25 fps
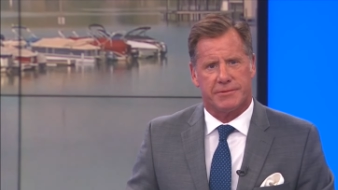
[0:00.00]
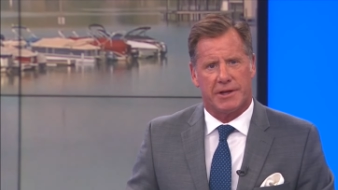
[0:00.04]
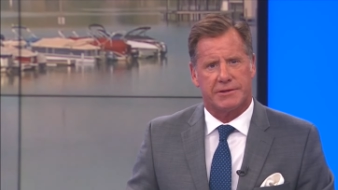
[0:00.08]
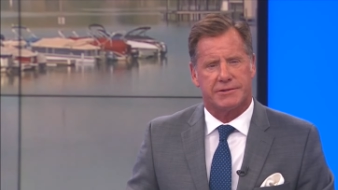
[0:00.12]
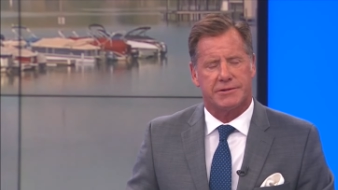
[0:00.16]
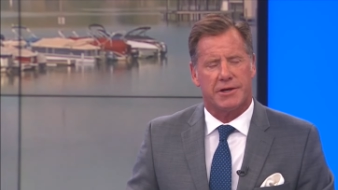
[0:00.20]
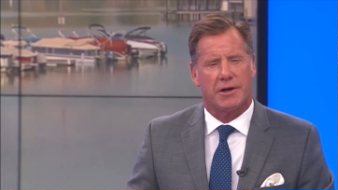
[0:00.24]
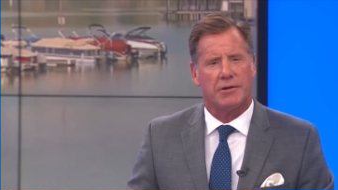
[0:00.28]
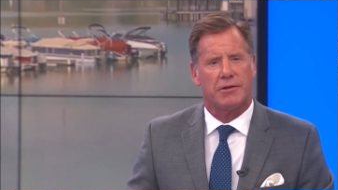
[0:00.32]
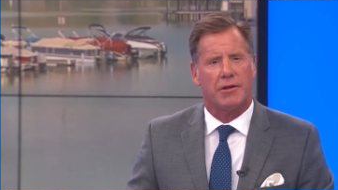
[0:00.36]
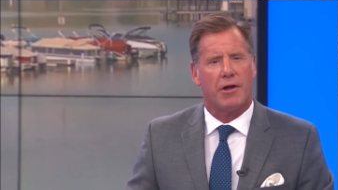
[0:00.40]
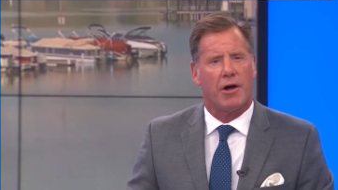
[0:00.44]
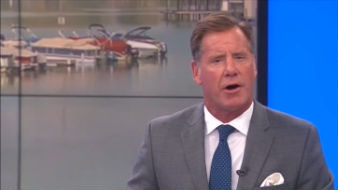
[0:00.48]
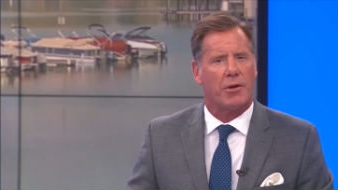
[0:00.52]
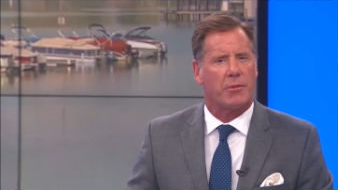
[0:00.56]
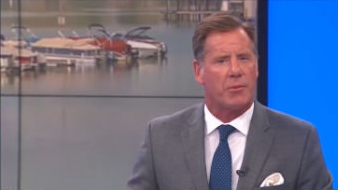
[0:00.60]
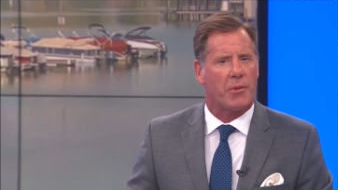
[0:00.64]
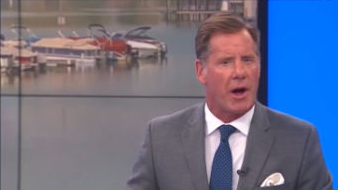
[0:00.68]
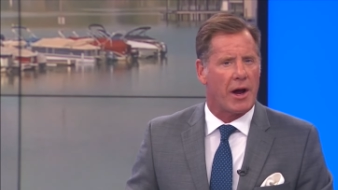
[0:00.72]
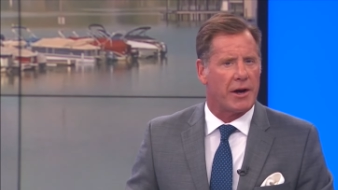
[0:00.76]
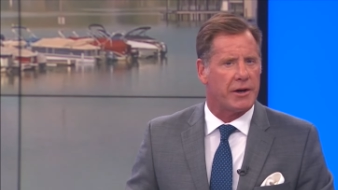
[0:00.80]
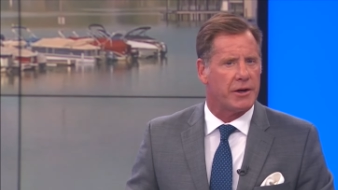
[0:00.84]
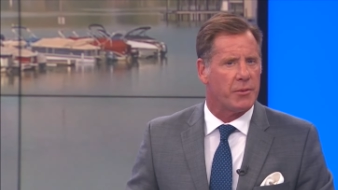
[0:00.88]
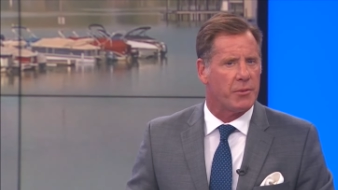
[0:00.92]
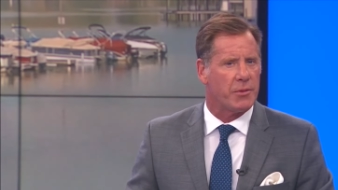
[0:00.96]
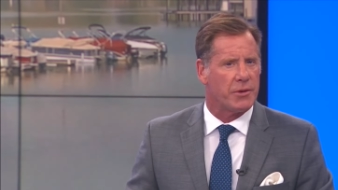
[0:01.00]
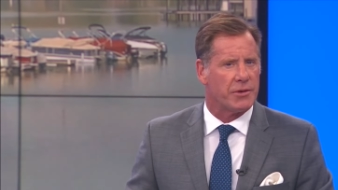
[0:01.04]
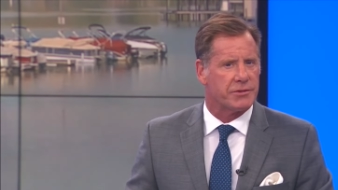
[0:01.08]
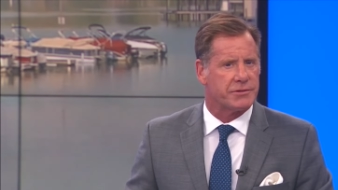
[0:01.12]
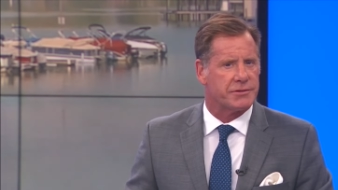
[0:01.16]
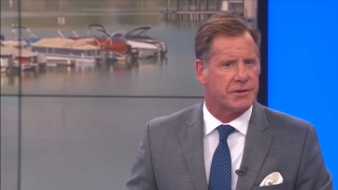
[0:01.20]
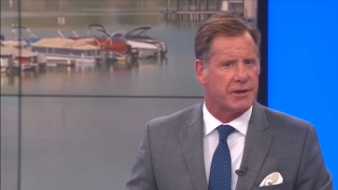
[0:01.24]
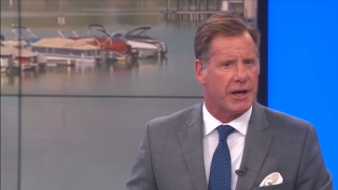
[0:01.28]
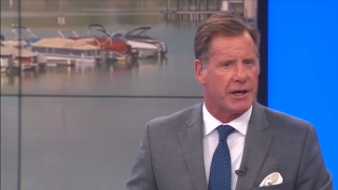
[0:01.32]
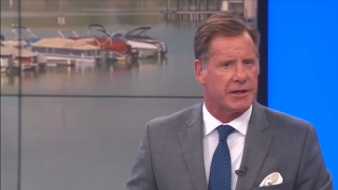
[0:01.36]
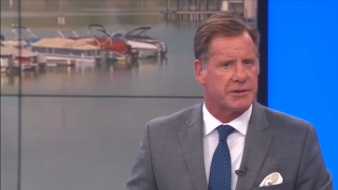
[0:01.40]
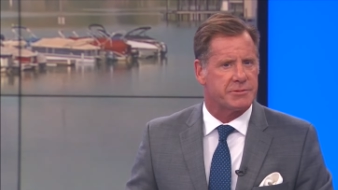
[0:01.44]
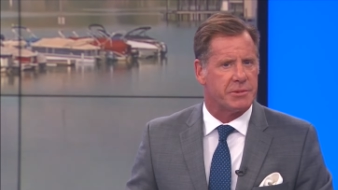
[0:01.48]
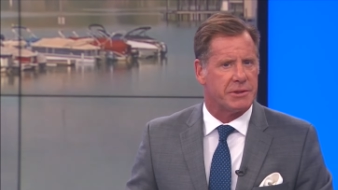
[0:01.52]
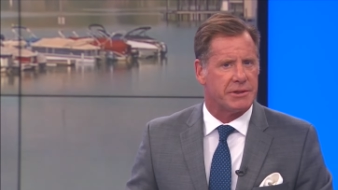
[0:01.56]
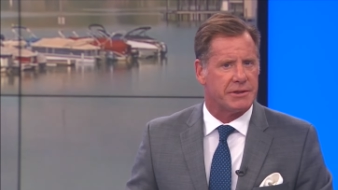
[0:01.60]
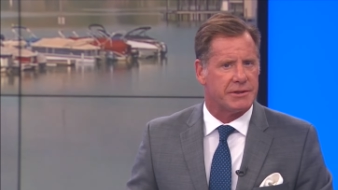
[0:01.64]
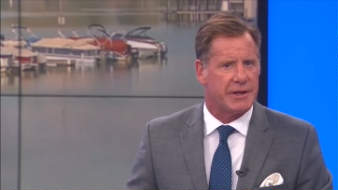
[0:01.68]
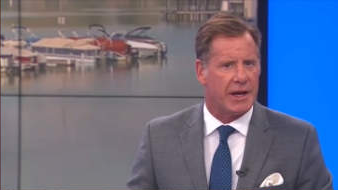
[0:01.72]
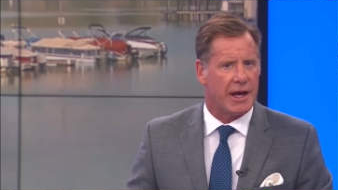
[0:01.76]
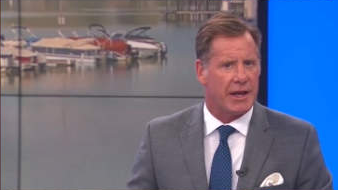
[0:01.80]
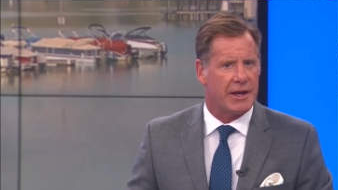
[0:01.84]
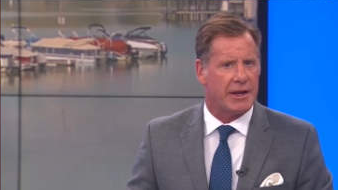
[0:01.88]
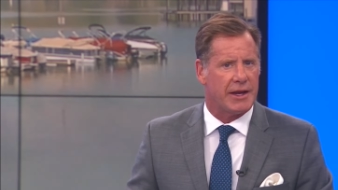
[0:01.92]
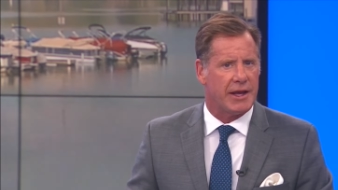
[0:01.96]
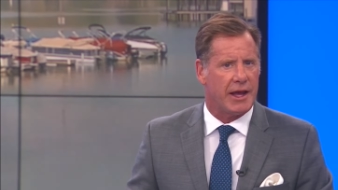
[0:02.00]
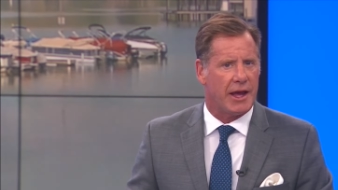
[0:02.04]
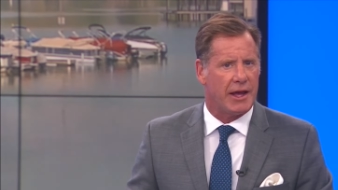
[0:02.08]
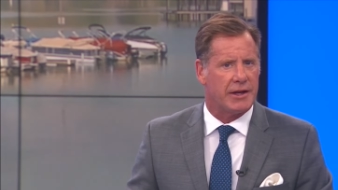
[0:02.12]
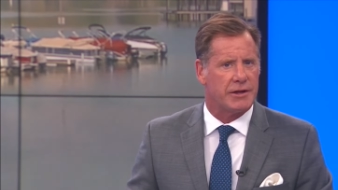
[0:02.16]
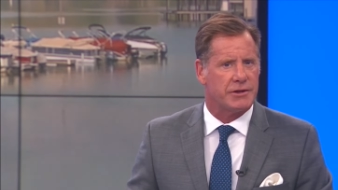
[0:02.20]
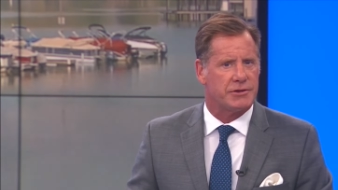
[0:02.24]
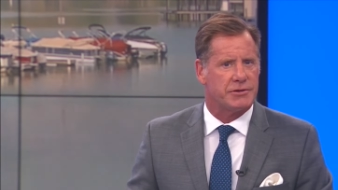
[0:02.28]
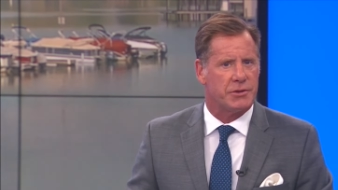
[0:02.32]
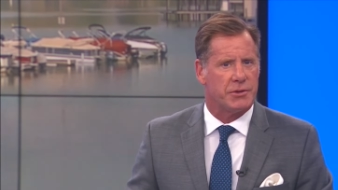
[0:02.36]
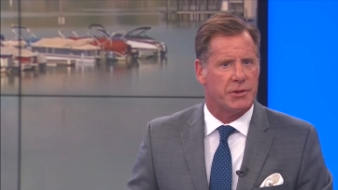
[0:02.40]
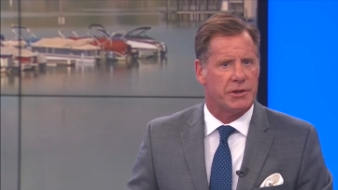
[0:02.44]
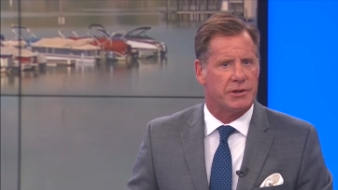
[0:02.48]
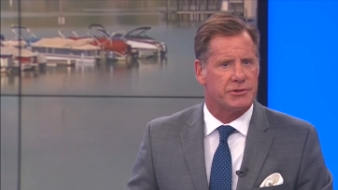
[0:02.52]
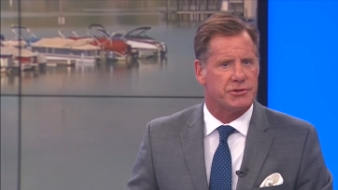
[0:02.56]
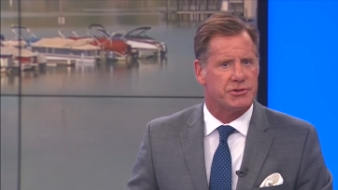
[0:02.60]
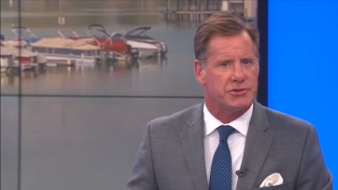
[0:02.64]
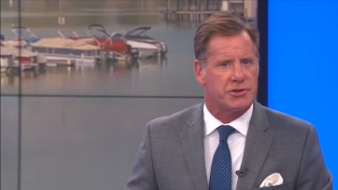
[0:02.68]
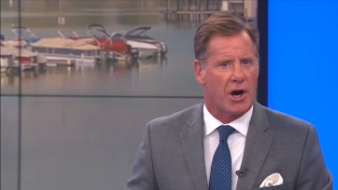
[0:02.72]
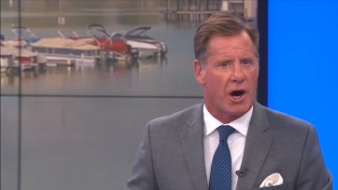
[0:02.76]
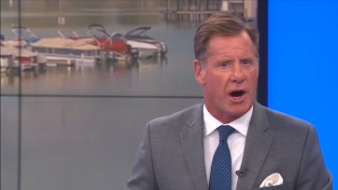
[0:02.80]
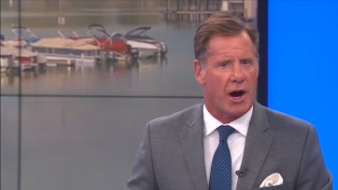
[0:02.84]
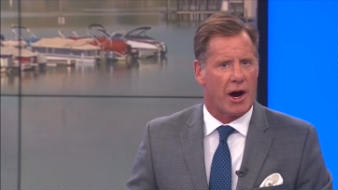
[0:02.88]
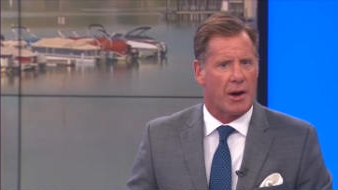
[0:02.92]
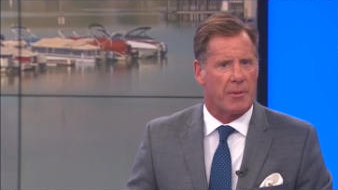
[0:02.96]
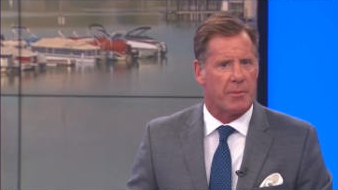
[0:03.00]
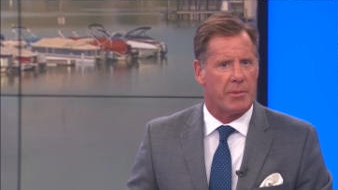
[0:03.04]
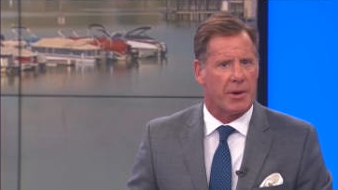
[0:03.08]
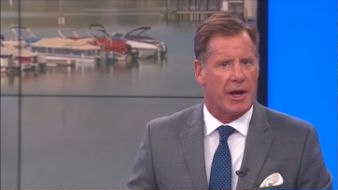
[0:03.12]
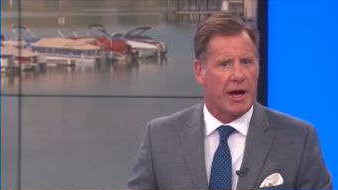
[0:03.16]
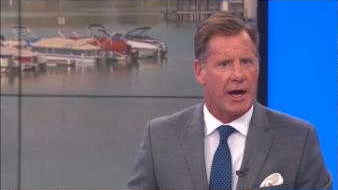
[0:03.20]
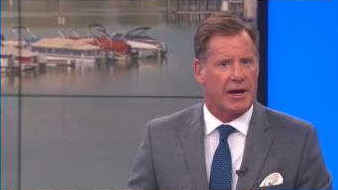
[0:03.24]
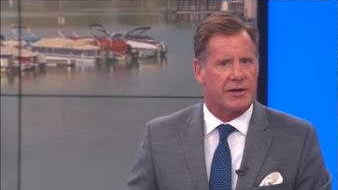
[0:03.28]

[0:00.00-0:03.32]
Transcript: That's how long Rodney Wilson has been dedicated to his job